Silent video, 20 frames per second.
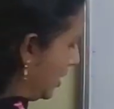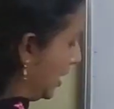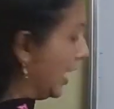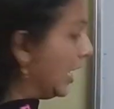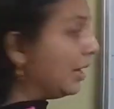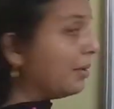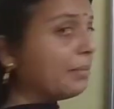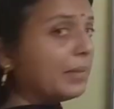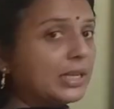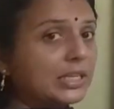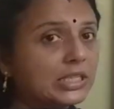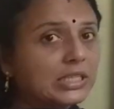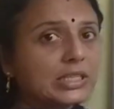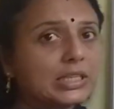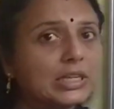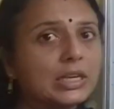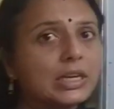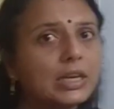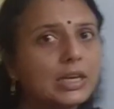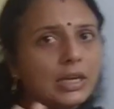element
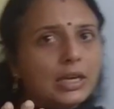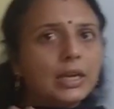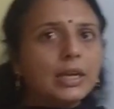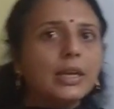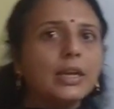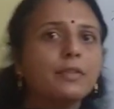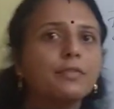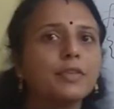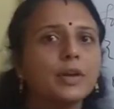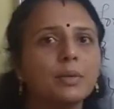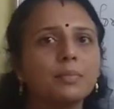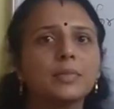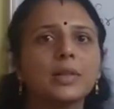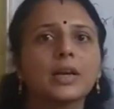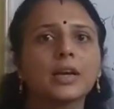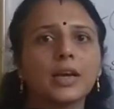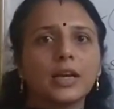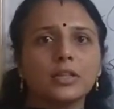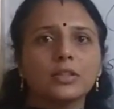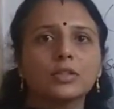from
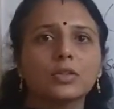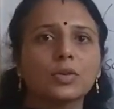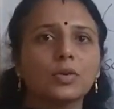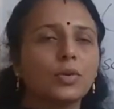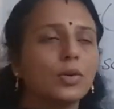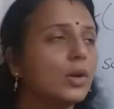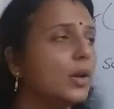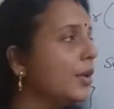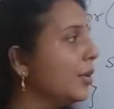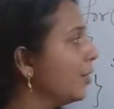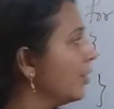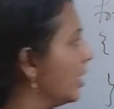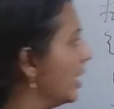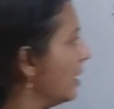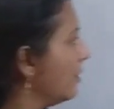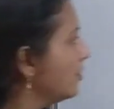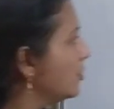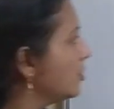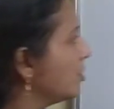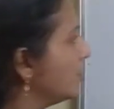the console, you have